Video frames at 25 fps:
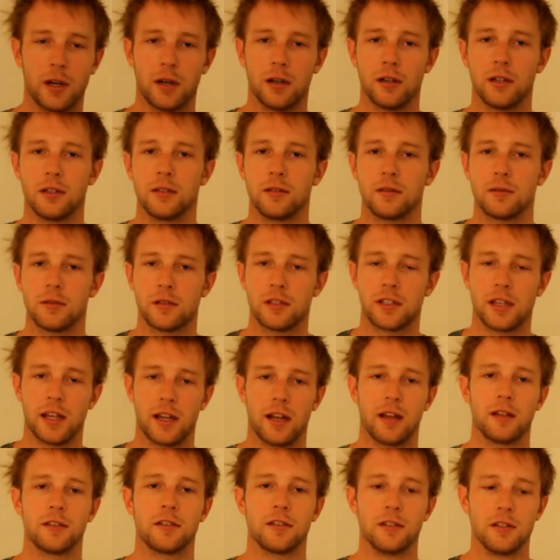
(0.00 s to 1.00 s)
when I set
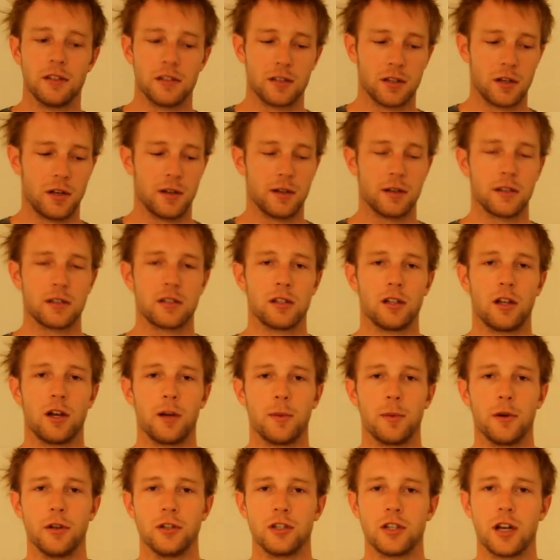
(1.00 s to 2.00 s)
out to design this
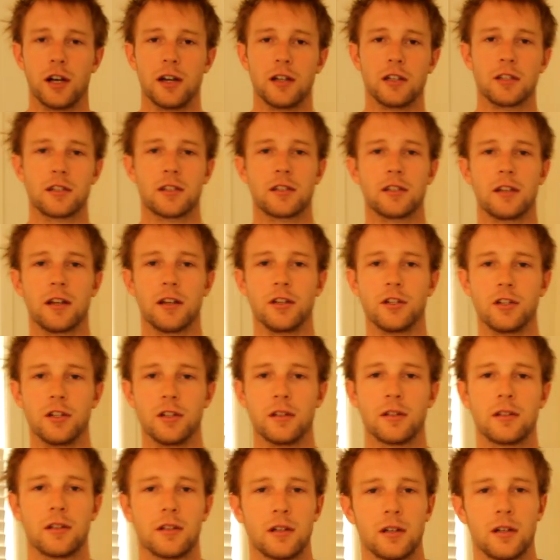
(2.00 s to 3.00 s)
LiPo charging
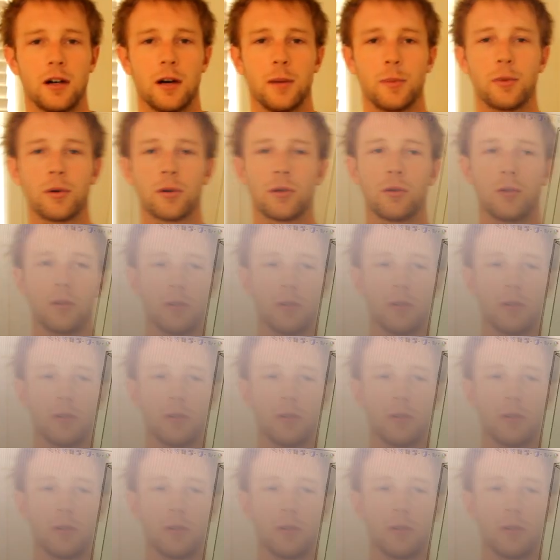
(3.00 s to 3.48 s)
station, I put